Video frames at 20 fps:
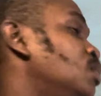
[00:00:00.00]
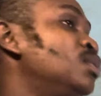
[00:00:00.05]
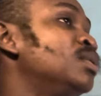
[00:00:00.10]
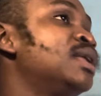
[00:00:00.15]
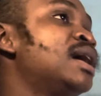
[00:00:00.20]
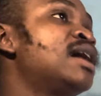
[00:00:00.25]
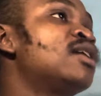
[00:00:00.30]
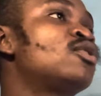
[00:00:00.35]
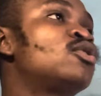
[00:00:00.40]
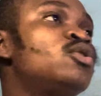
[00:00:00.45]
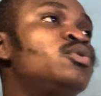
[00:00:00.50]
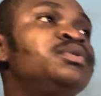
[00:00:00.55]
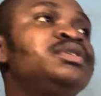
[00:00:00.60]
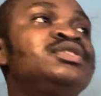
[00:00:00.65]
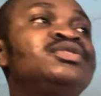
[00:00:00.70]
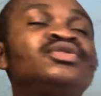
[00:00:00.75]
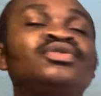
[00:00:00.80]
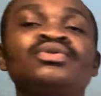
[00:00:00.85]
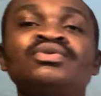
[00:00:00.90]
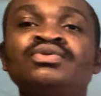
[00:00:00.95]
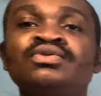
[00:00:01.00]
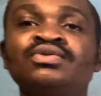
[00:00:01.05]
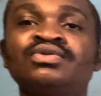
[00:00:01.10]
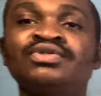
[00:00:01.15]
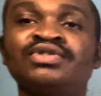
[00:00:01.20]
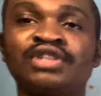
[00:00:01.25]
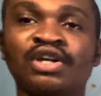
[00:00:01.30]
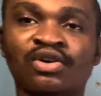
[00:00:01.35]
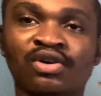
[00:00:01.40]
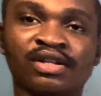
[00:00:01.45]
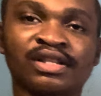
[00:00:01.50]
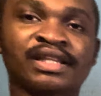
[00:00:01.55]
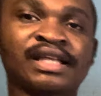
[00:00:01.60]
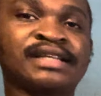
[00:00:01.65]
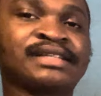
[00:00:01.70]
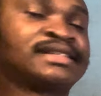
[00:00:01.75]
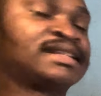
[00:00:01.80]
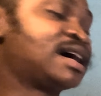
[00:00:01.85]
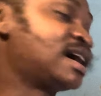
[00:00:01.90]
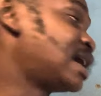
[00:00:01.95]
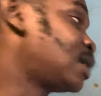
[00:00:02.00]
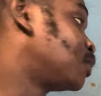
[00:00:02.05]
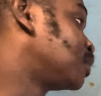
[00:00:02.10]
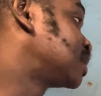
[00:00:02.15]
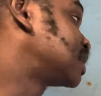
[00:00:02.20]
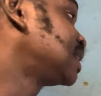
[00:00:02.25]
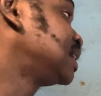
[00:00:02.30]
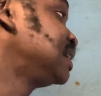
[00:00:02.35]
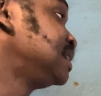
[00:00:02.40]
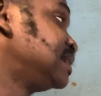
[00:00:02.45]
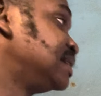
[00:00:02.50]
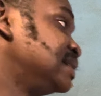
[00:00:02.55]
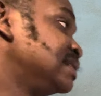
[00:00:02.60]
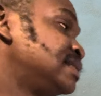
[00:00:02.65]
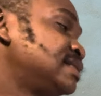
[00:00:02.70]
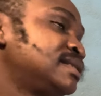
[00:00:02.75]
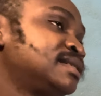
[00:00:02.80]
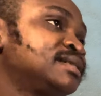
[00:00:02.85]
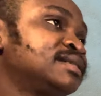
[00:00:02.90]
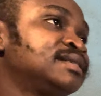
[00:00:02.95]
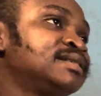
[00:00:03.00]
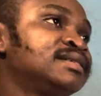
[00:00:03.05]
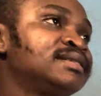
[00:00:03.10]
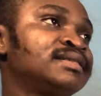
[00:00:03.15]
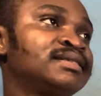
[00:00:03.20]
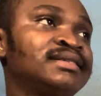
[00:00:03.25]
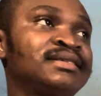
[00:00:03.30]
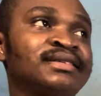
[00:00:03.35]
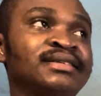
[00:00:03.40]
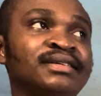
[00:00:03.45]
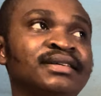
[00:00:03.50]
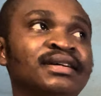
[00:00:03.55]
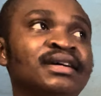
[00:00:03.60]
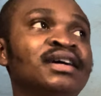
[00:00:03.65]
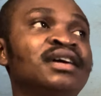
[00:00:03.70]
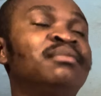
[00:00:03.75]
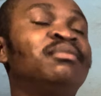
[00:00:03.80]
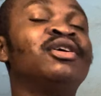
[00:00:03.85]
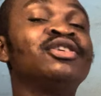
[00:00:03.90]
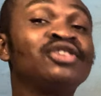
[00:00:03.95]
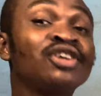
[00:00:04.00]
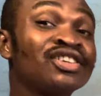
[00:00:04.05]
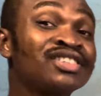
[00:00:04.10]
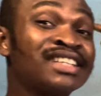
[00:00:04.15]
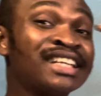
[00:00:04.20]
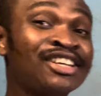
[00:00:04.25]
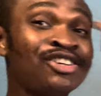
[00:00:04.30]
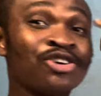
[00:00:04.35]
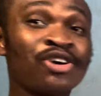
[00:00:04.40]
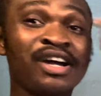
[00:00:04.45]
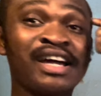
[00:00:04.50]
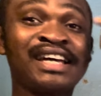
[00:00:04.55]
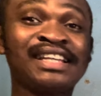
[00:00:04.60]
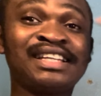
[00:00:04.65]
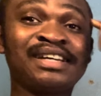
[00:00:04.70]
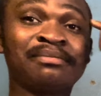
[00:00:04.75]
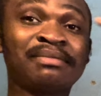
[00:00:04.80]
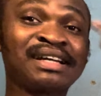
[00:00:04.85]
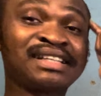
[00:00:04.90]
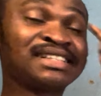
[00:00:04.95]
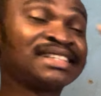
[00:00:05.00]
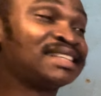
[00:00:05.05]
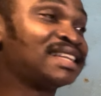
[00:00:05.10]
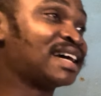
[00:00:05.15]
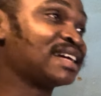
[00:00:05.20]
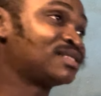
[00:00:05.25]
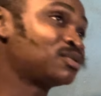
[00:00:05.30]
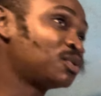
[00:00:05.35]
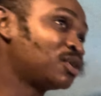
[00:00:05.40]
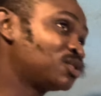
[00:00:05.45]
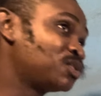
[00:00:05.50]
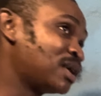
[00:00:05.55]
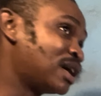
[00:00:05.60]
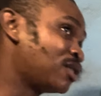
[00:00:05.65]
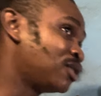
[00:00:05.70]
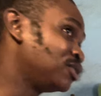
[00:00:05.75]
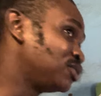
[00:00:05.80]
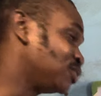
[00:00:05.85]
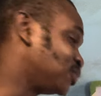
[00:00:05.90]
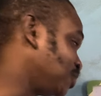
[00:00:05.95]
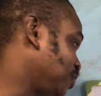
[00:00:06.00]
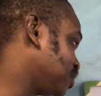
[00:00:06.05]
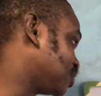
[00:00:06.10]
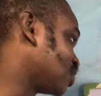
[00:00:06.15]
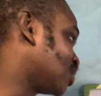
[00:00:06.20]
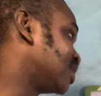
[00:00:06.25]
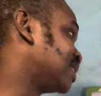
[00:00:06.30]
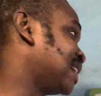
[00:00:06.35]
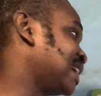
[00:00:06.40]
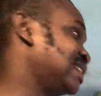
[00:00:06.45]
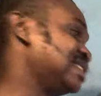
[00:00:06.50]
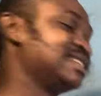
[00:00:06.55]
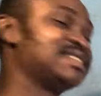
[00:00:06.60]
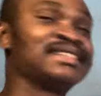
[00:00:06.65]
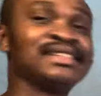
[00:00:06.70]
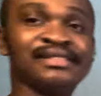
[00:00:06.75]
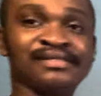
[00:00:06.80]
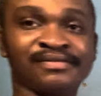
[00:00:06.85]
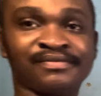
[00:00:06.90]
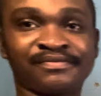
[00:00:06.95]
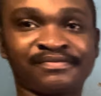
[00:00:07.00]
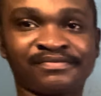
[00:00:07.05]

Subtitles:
will now go into the contents. Now I will clean this, but just in your head, imagine that what we are going to do is under this thing.